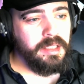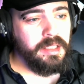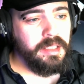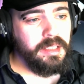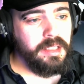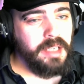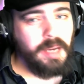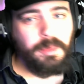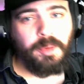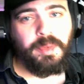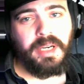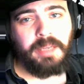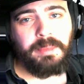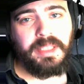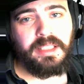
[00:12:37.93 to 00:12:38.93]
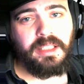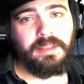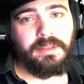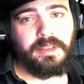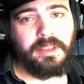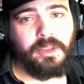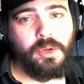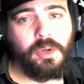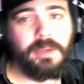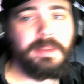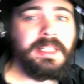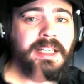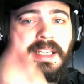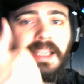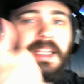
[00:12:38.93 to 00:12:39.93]
I'm repeating myself. Cool.
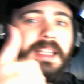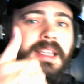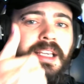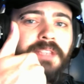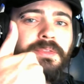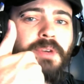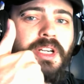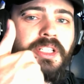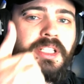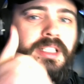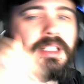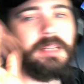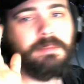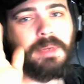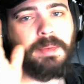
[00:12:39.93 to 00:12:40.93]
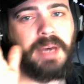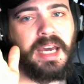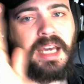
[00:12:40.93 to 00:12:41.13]
Thanks for watching. Bye-bye.